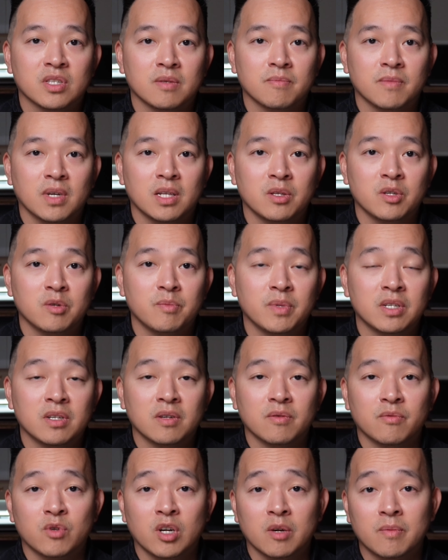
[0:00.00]
a little bit
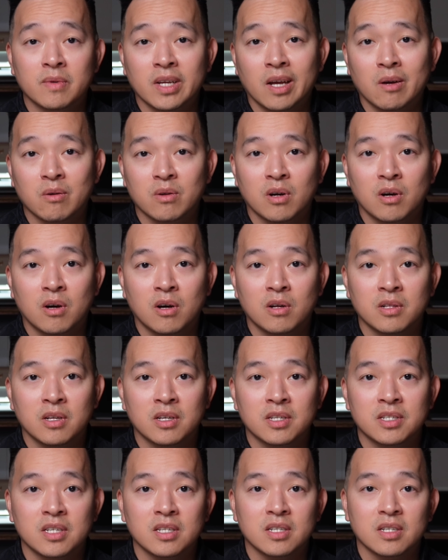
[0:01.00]
of rubbing alcohol
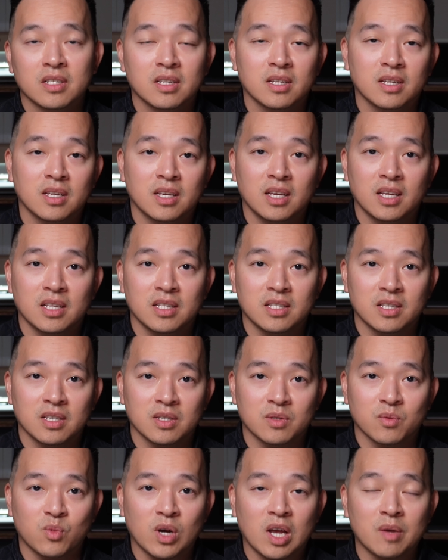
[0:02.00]
on it and
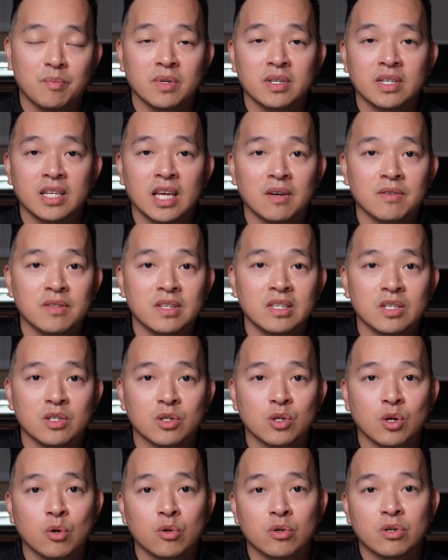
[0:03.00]
just wiping down the
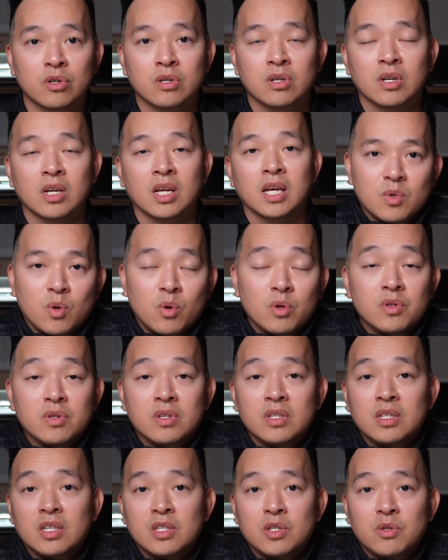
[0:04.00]
encoder. Or you
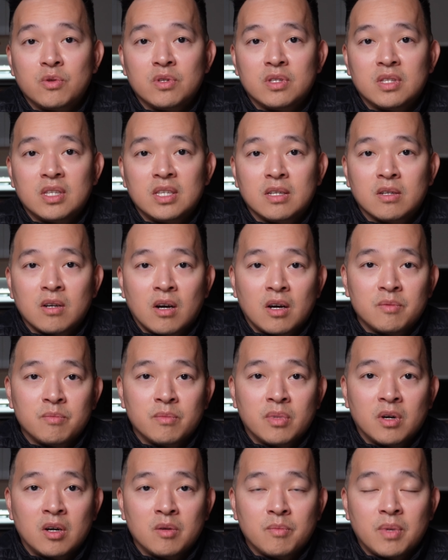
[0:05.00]
can just use the cotton
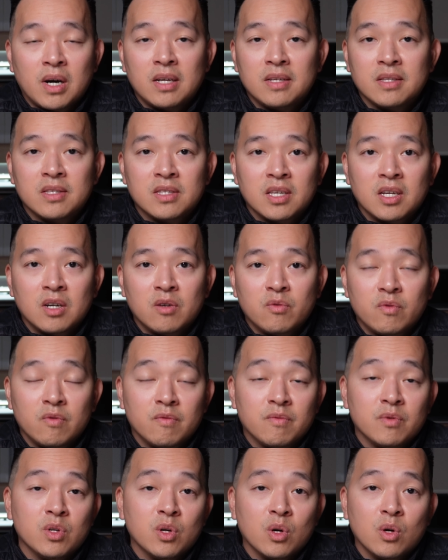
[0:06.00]
ball by itself
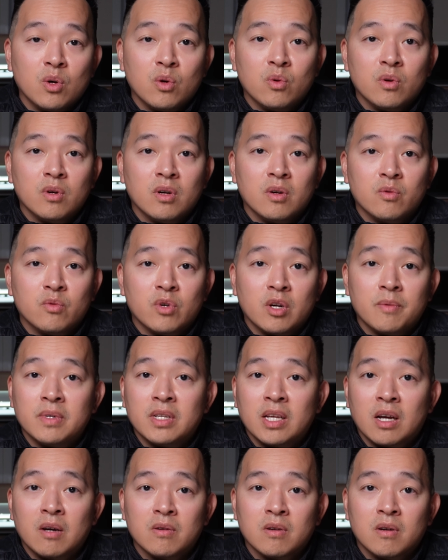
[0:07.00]
with no
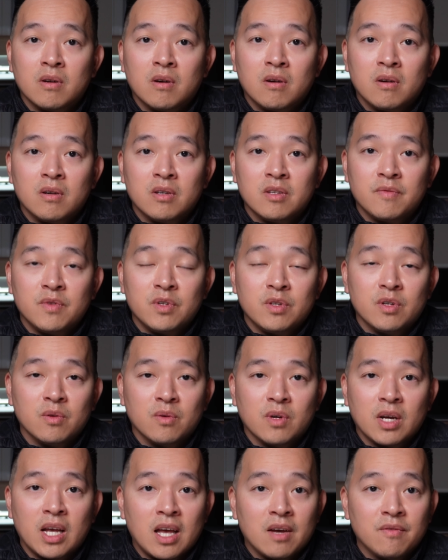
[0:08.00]
rubbing alcohol if you
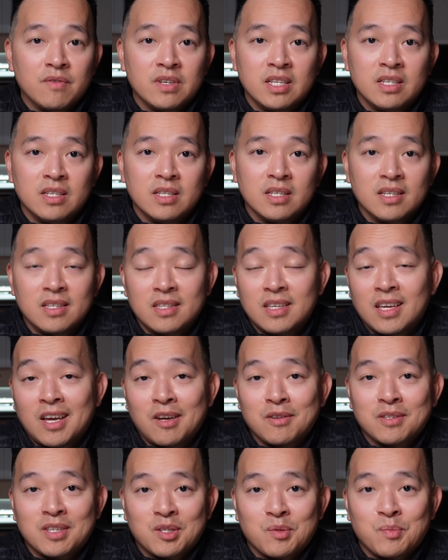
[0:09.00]
don't have any in the
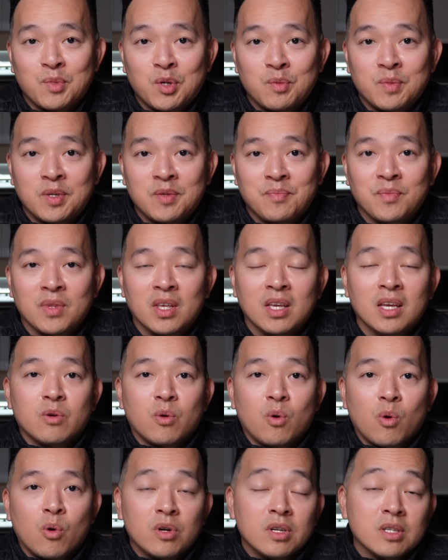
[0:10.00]
house at the moment.
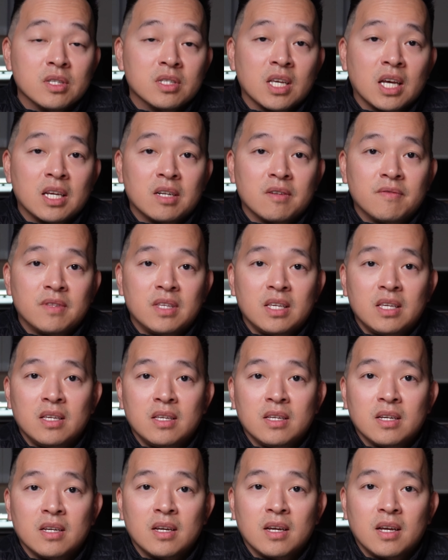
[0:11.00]
Or inside of
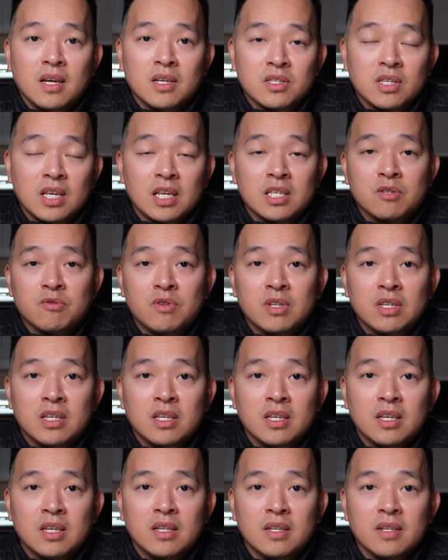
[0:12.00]
the accessory
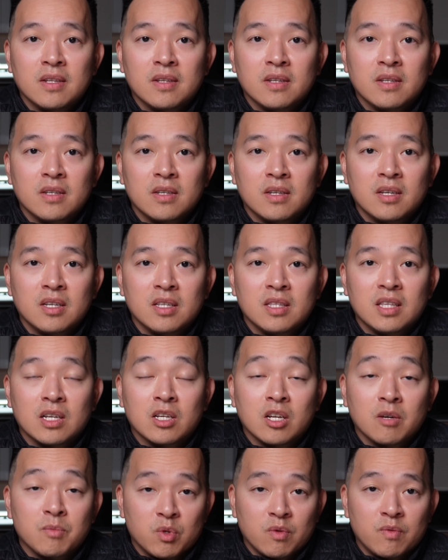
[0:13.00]
kit that
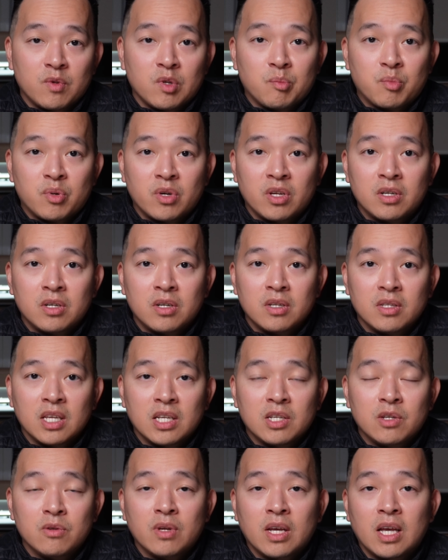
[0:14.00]
comes with your printer, they
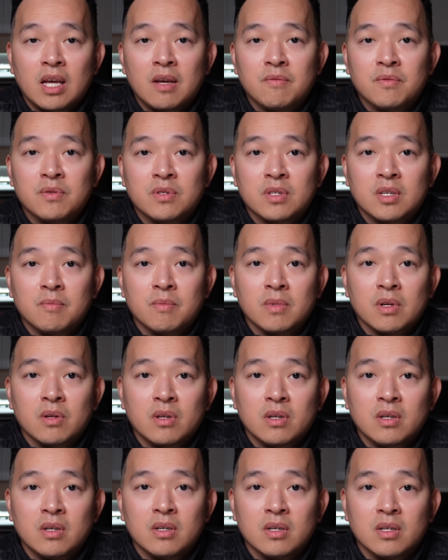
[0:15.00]
do have some
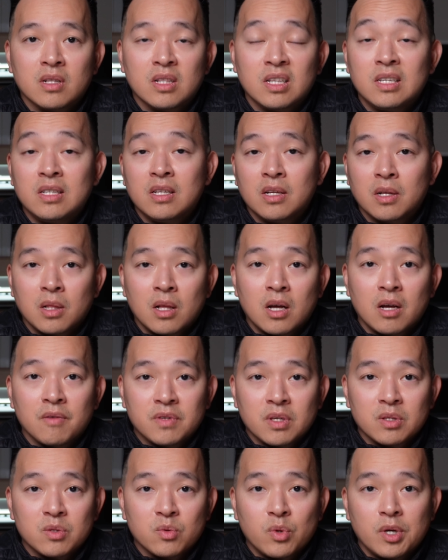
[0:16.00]
cleaning
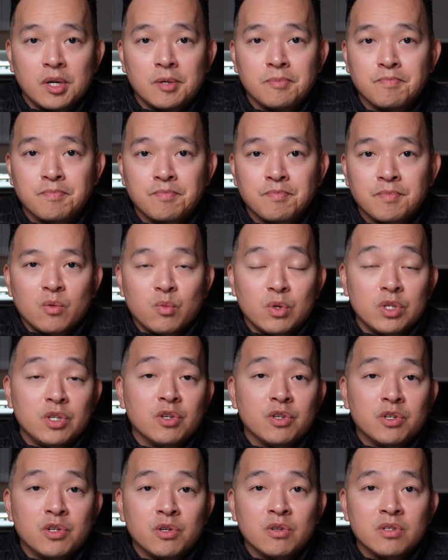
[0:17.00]
cloths as well. When
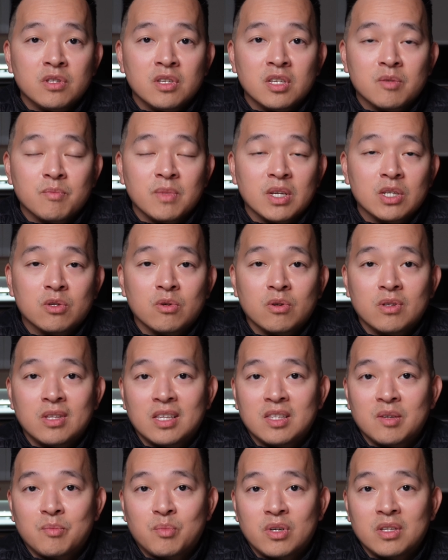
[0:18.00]
you're doing this, make sure
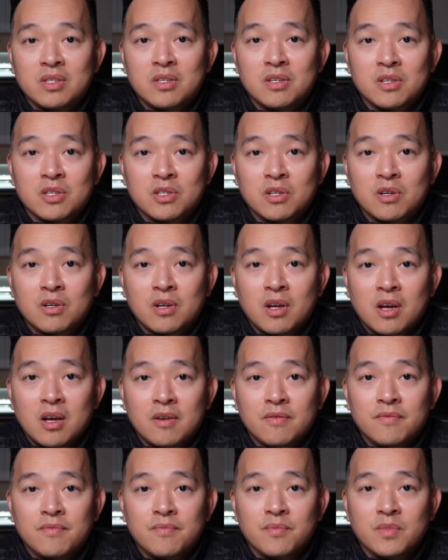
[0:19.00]
that the printer is turned
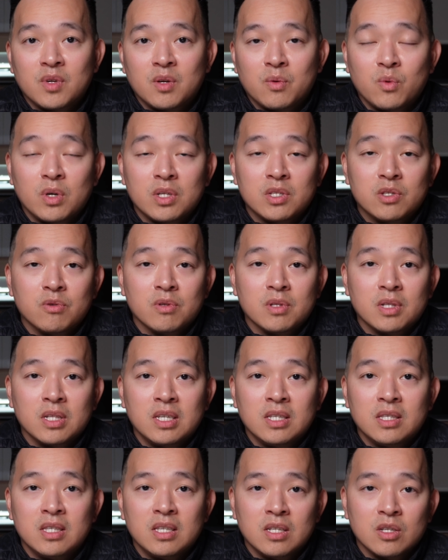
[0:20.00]
off. Once you've
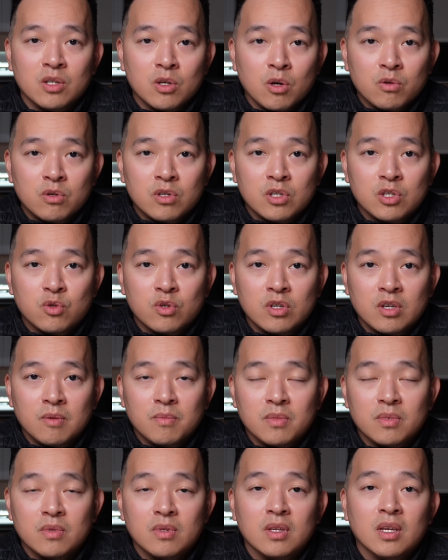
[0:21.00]
cleaned the encoder
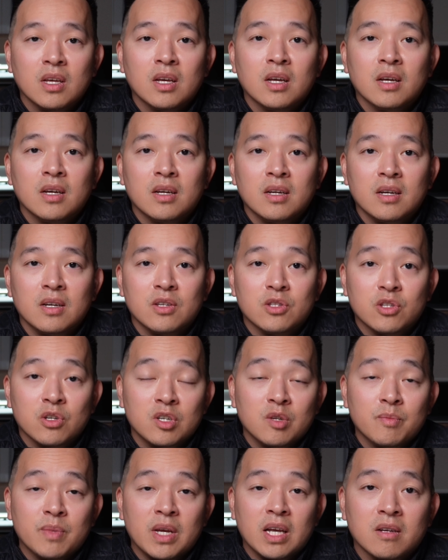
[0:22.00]
strip,
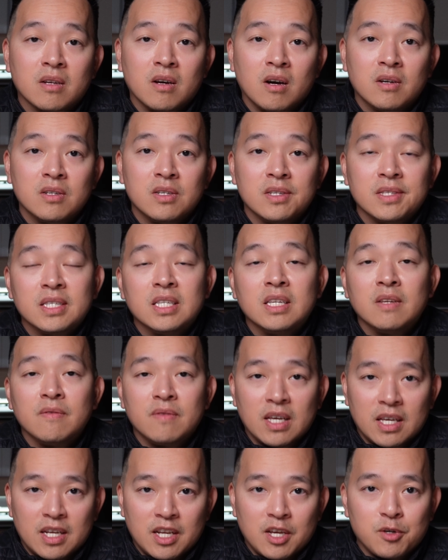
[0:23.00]
turn it on and see if
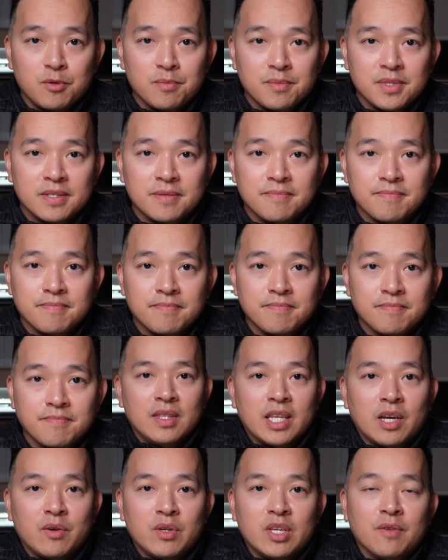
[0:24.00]
that helps.
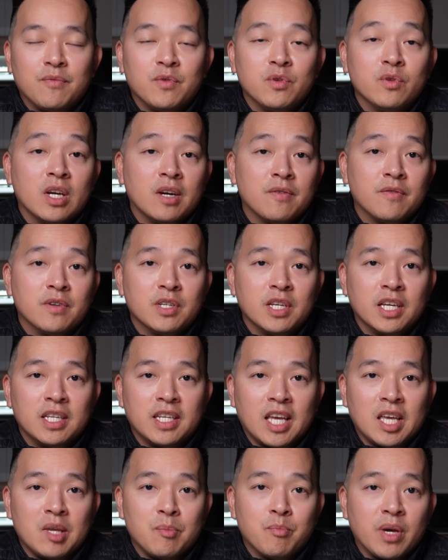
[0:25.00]
Now, if you ever get
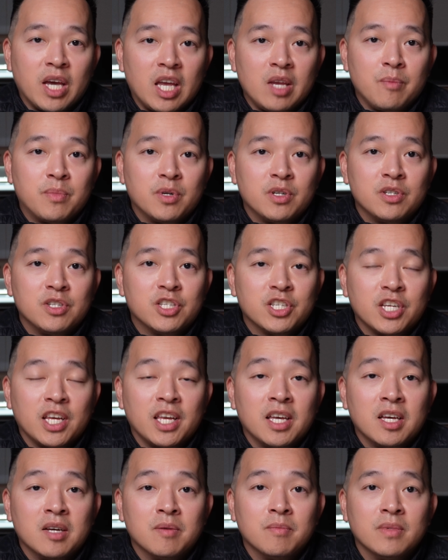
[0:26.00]
a paper
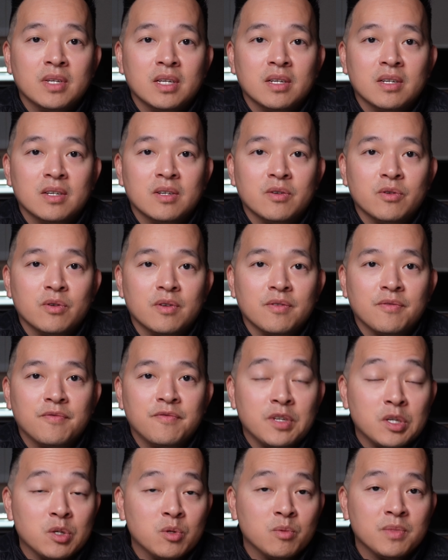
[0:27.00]
jam or a
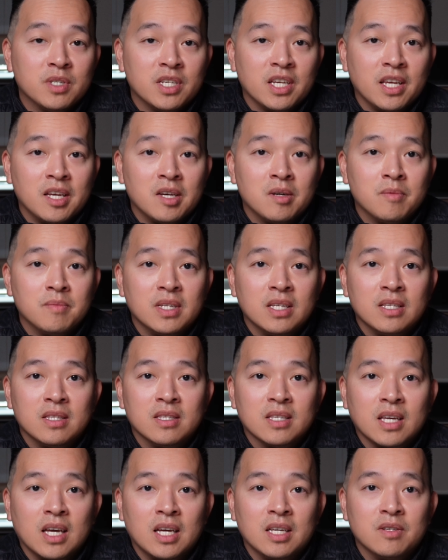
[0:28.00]
film jam
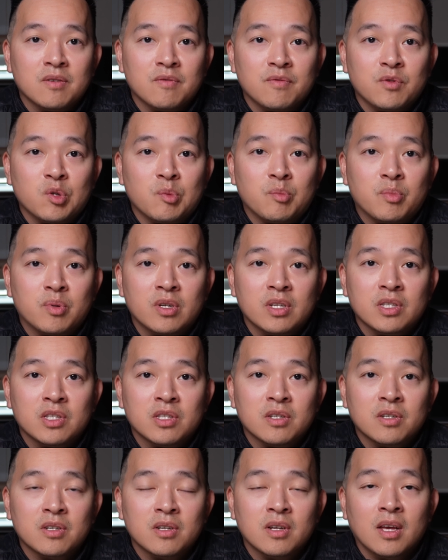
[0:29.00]
inside of your
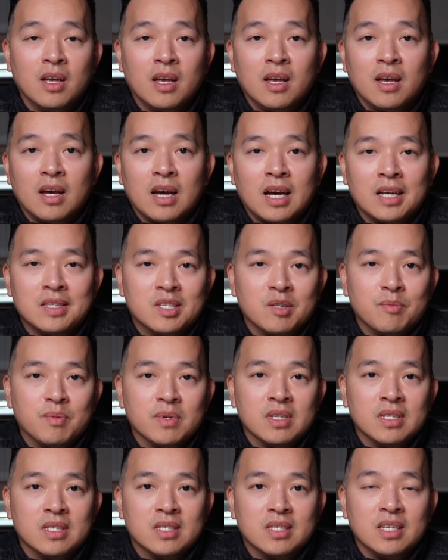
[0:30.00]
printer, I
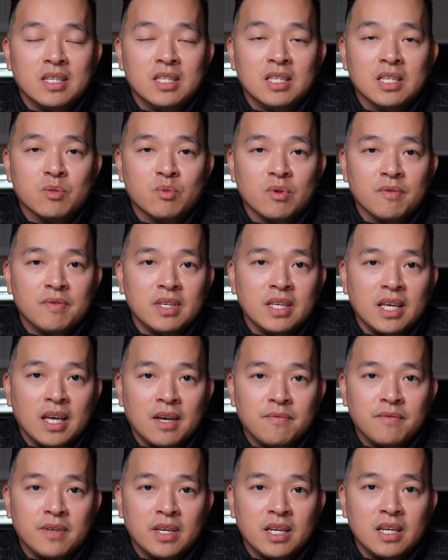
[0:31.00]
typically see this with the
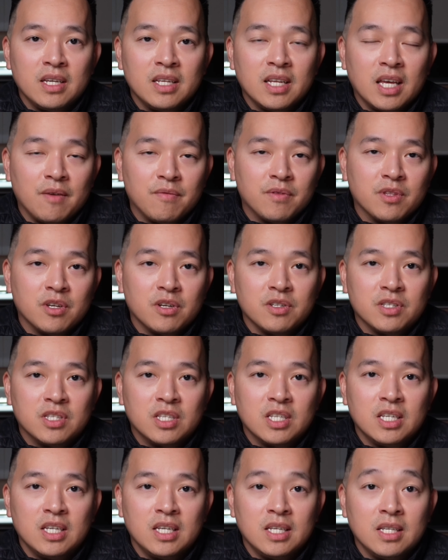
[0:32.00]
F8,
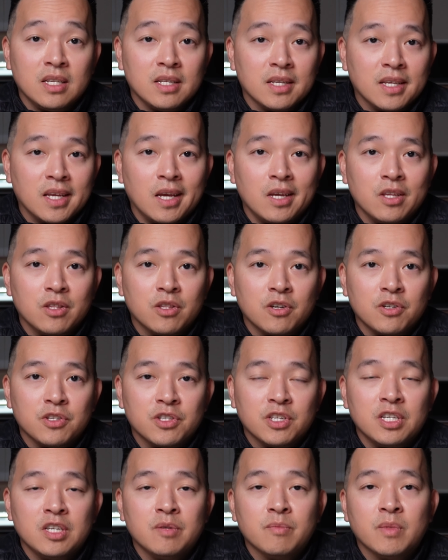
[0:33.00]
F13, and
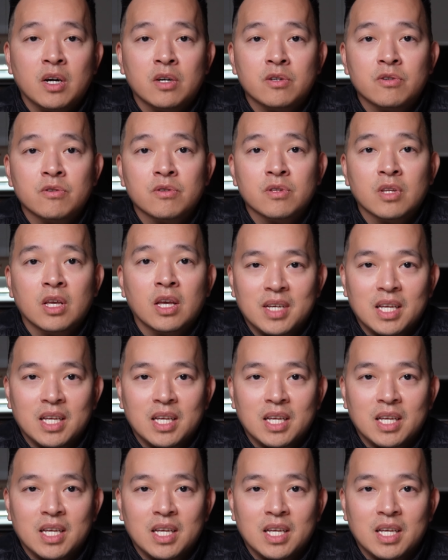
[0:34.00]
K13 models.